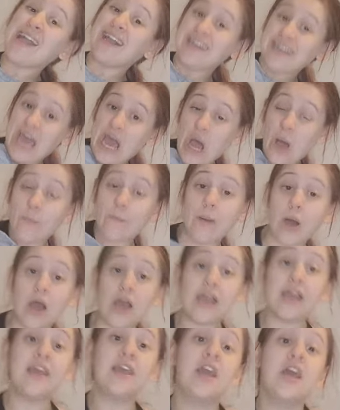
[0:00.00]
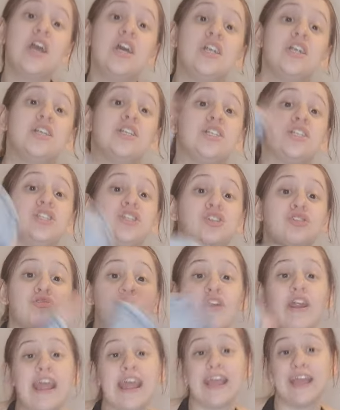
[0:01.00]
get on my
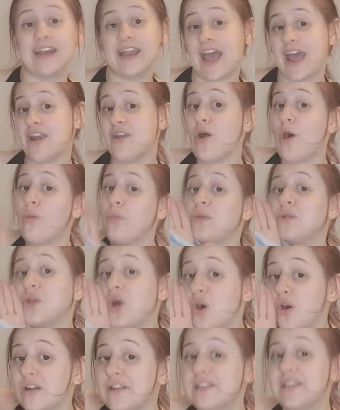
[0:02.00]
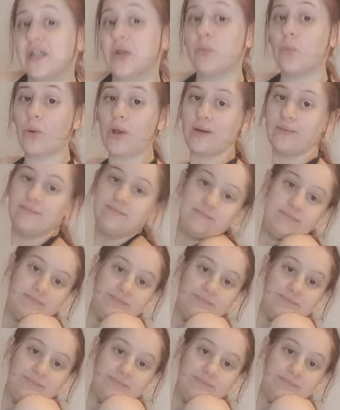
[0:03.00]
train and not the toxic one.